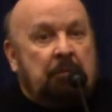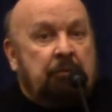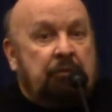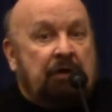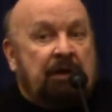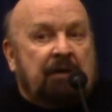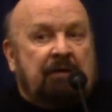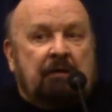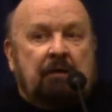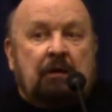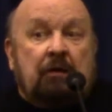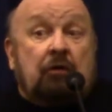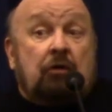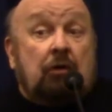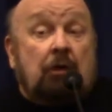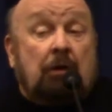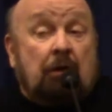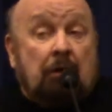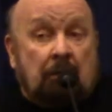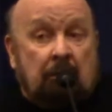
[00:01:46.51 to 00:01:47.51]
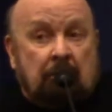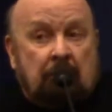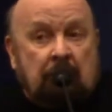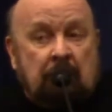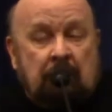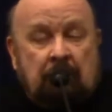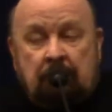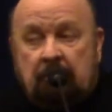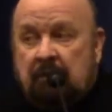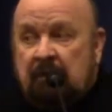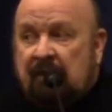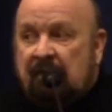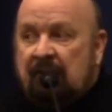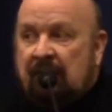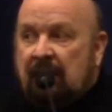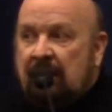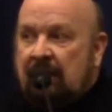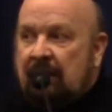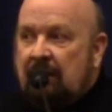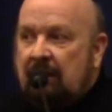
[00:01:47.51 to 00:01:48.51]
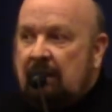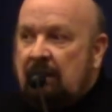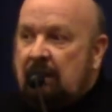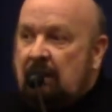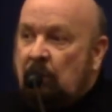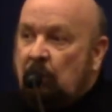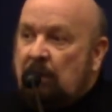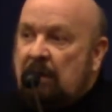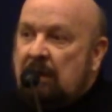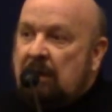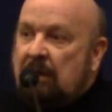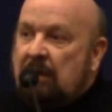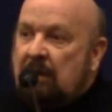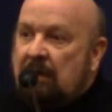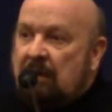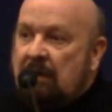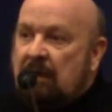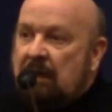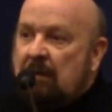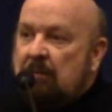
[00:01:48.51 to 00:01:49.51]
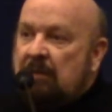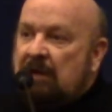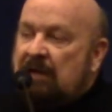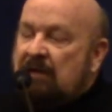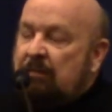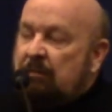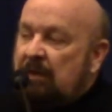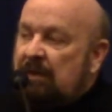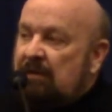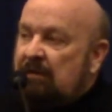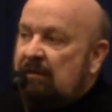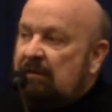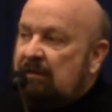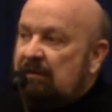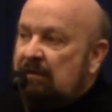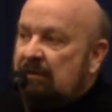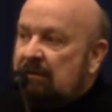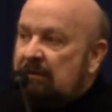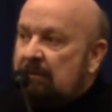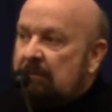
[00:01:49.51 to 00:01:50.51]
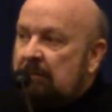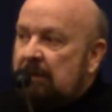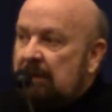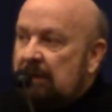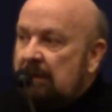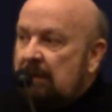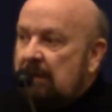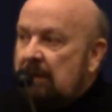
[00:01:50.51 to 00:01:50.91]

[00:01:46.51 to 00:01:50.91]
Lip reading: President Carter decided that we needed the MX missile system,